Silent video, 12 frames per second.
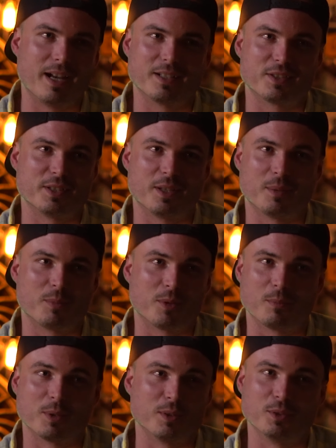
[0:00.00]
matching
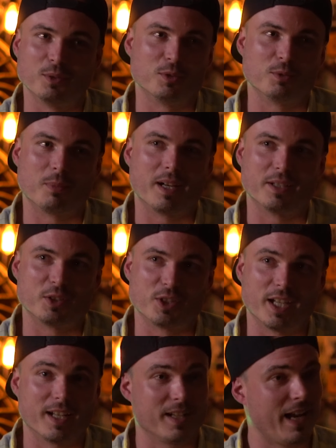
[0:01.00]
number, I'm gonna lose my
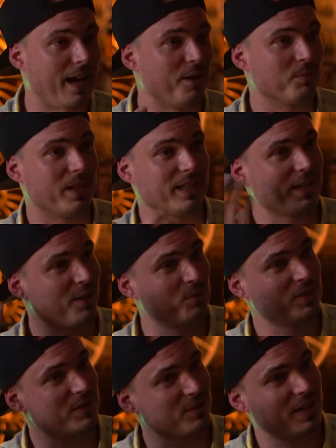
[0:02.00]
Now I'm like, yo,
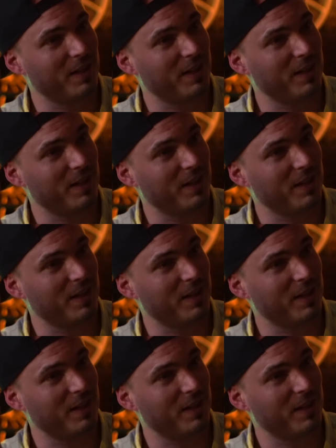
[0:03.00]
we still